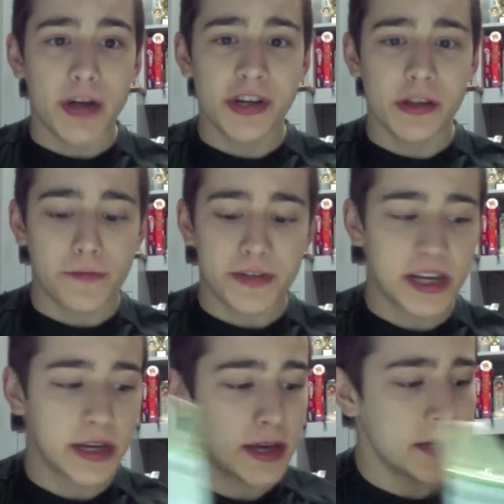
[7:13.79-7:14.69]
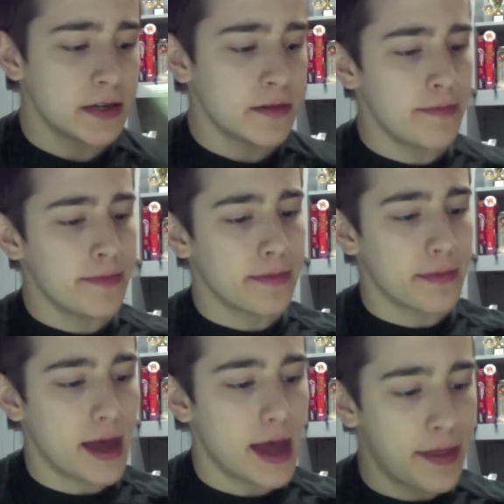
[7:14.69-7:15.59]
and the Forsaken Kingdom,
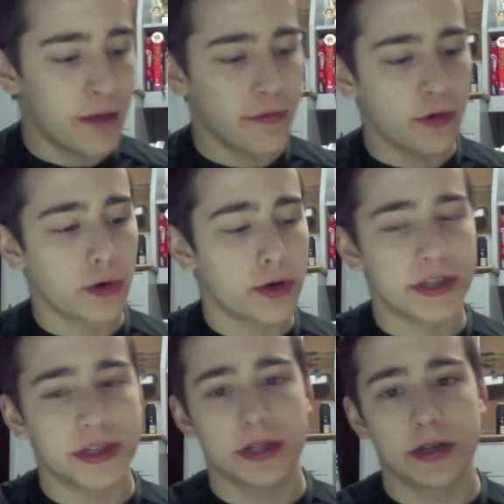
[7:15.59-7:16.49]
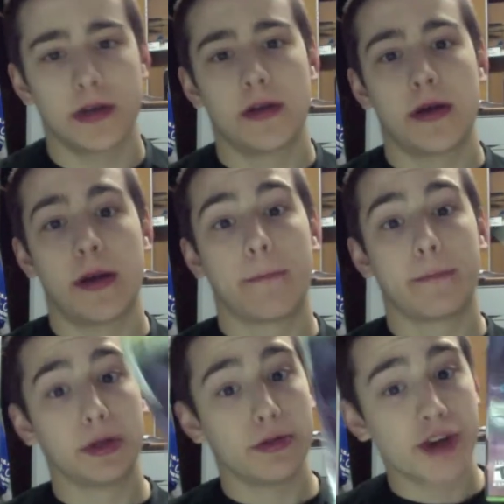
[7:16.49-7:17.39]
and then, of course,
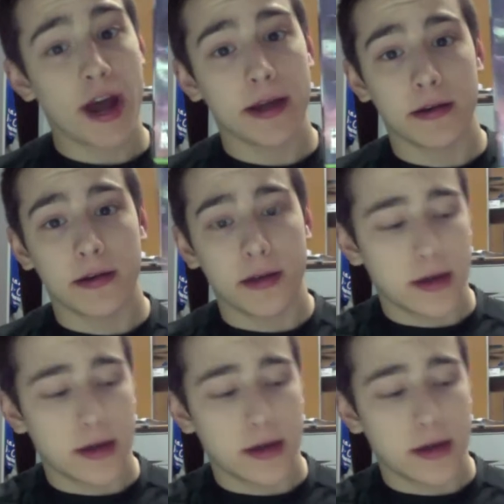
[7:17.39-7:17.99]
Blue Dragon.